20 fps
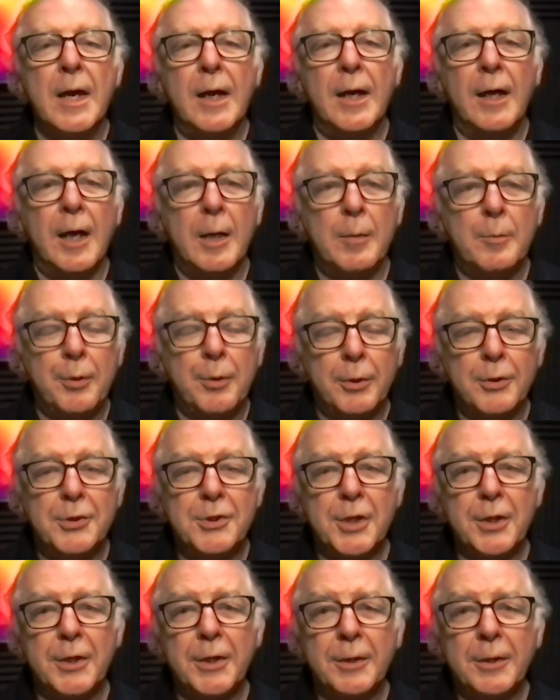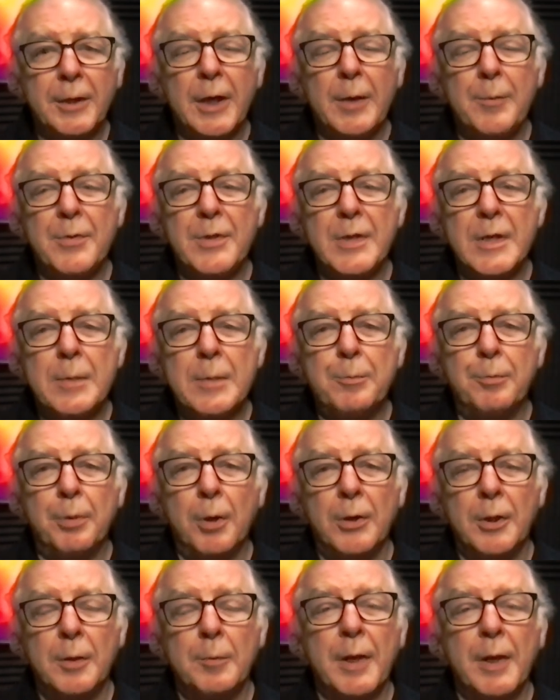I'm Paul Turner. I'm the
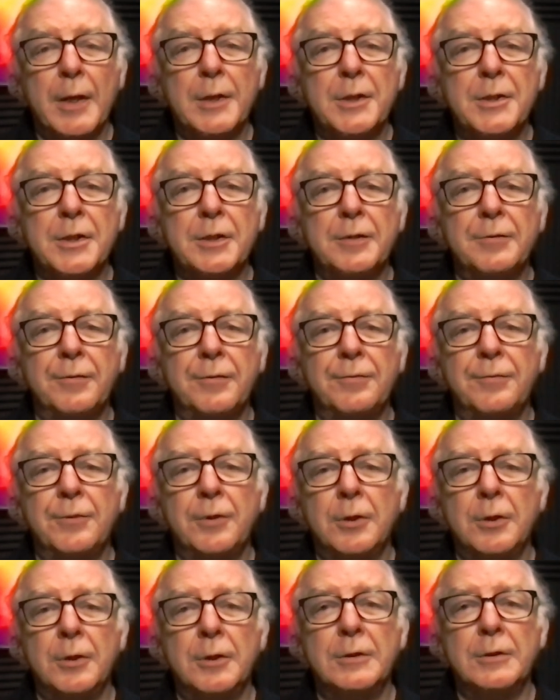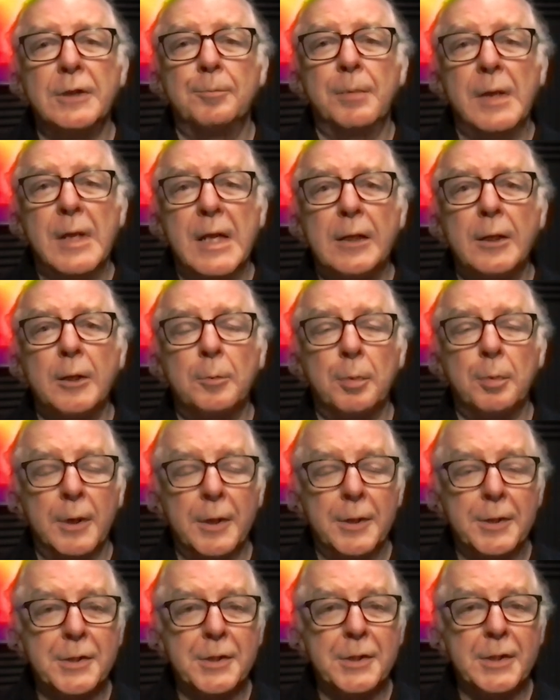Product Manager for Helo
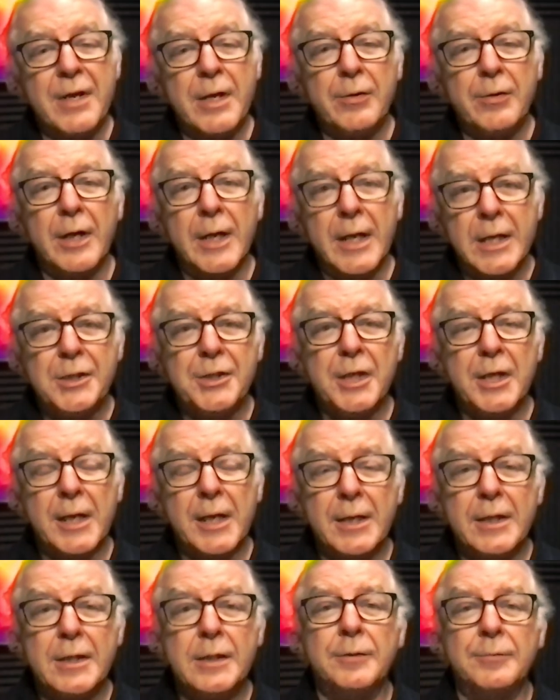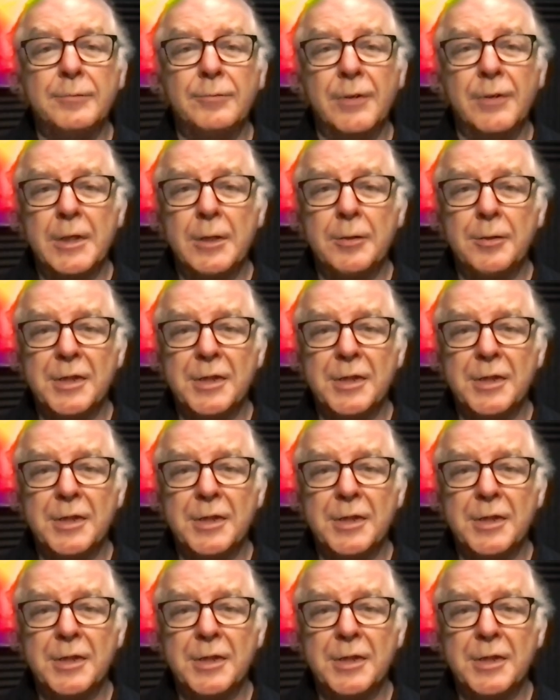Plus here at AJA Video